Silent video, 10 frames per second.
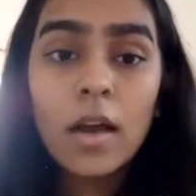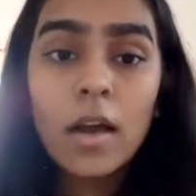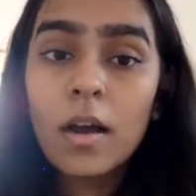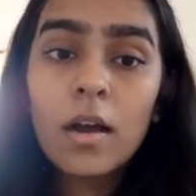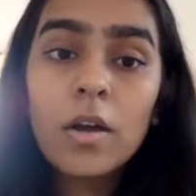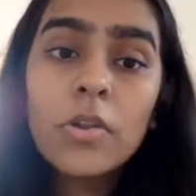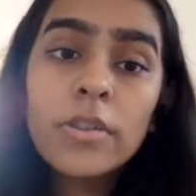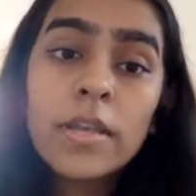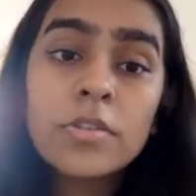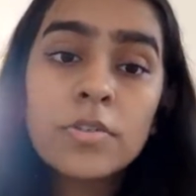A good
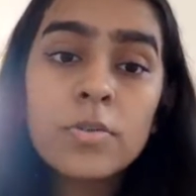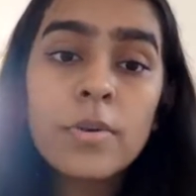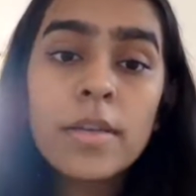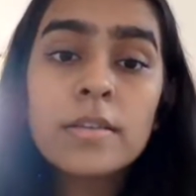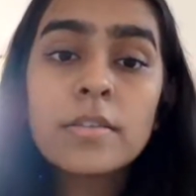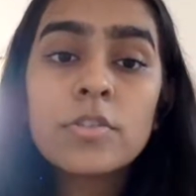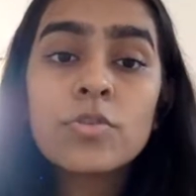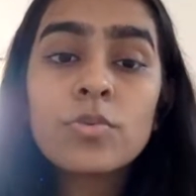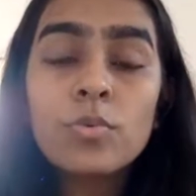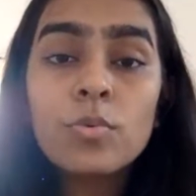thing to do is
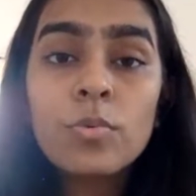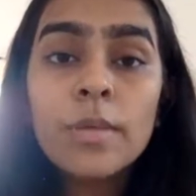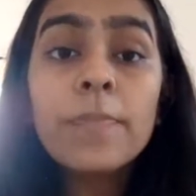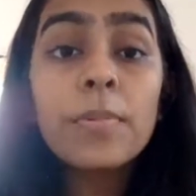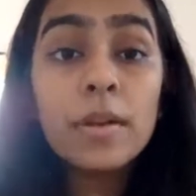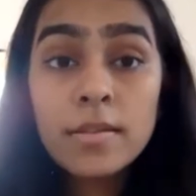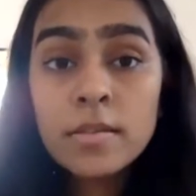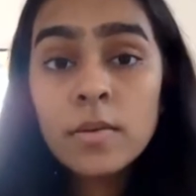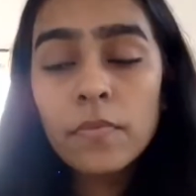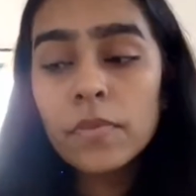to keep a
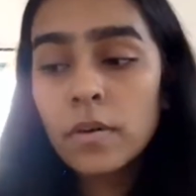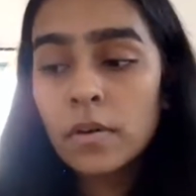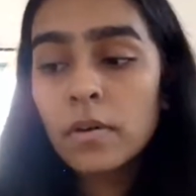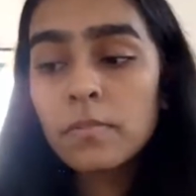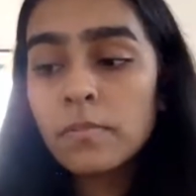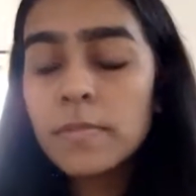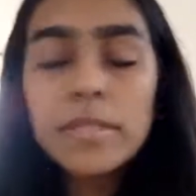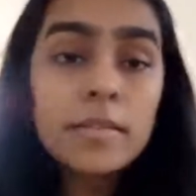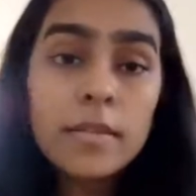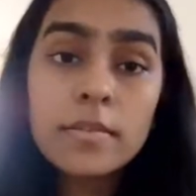list of the
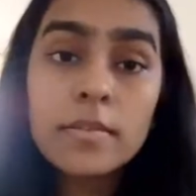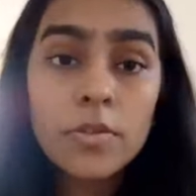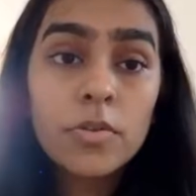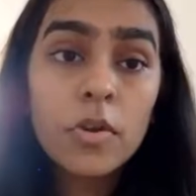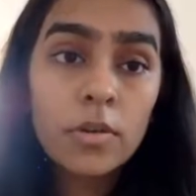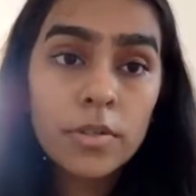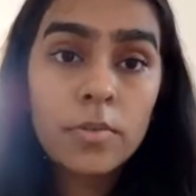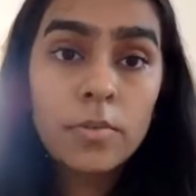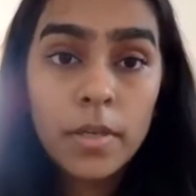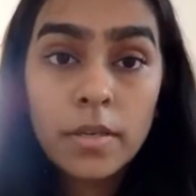mistakes that you thought you
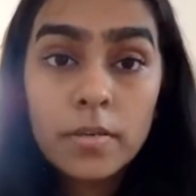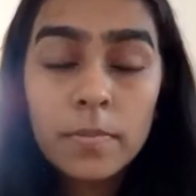made.